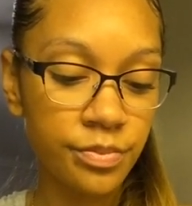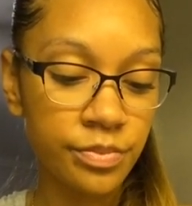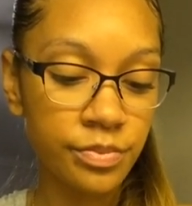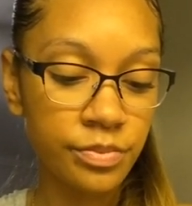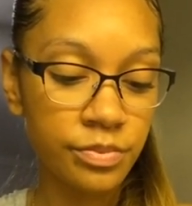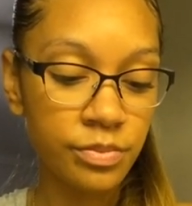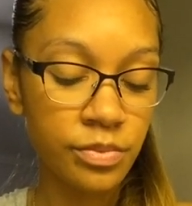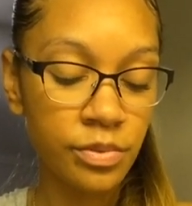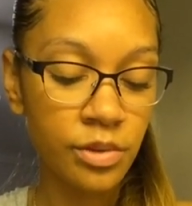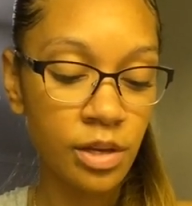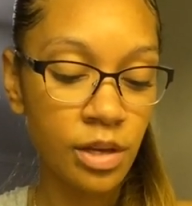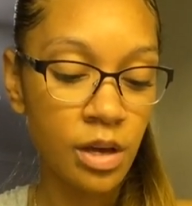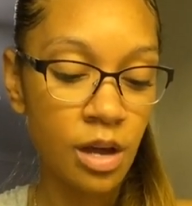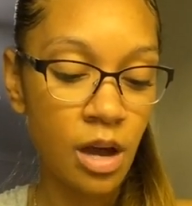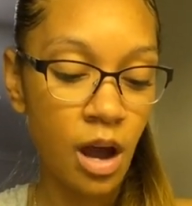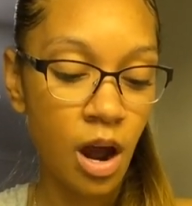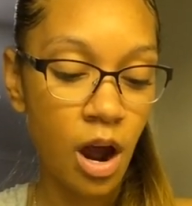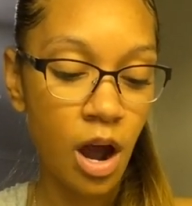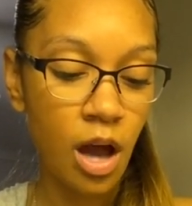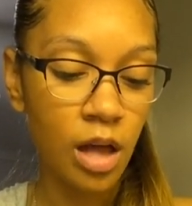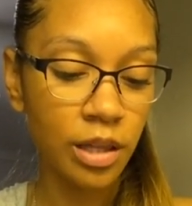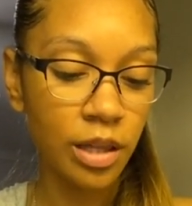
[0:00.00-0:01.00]
our
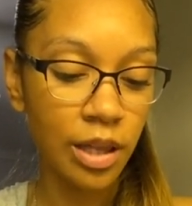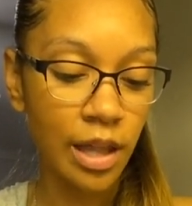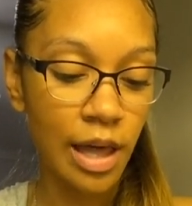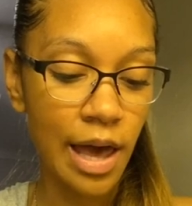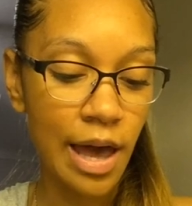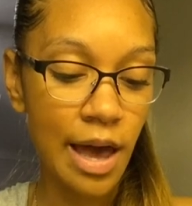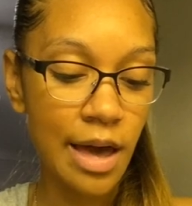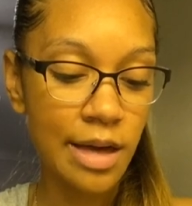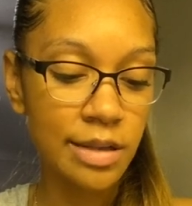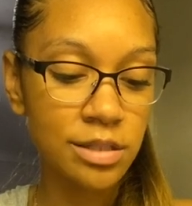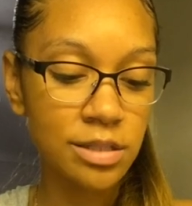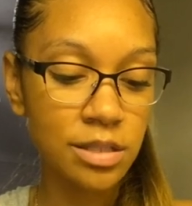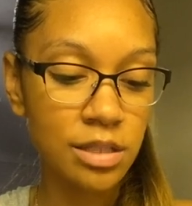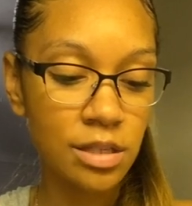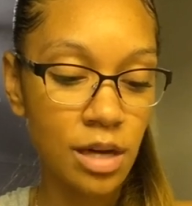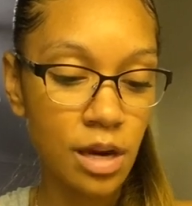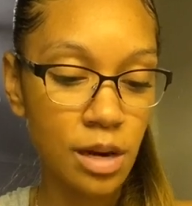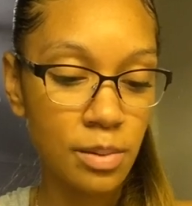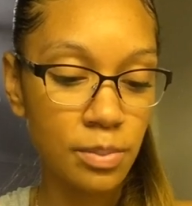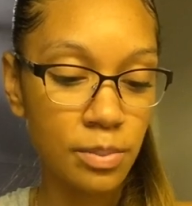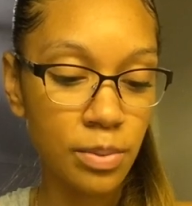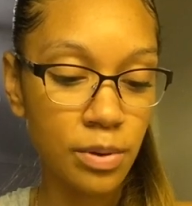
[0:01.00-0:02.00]
last number
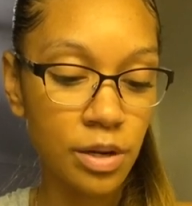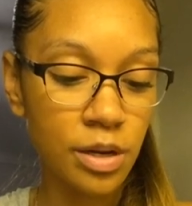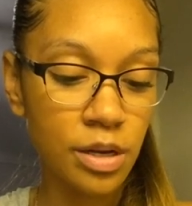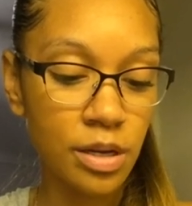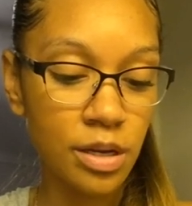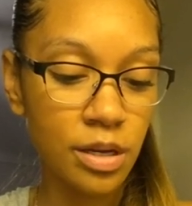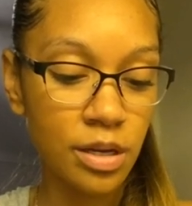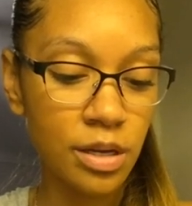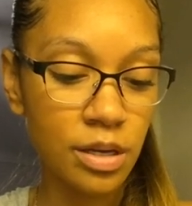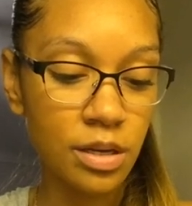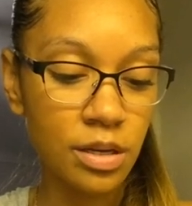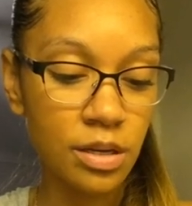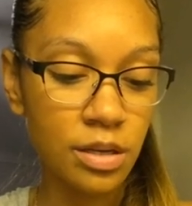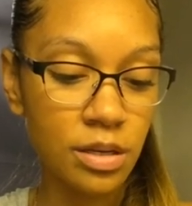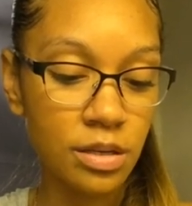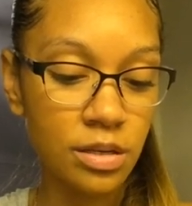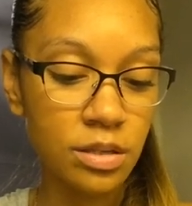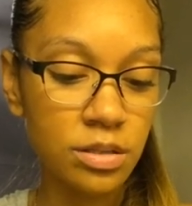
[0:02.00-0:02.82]
is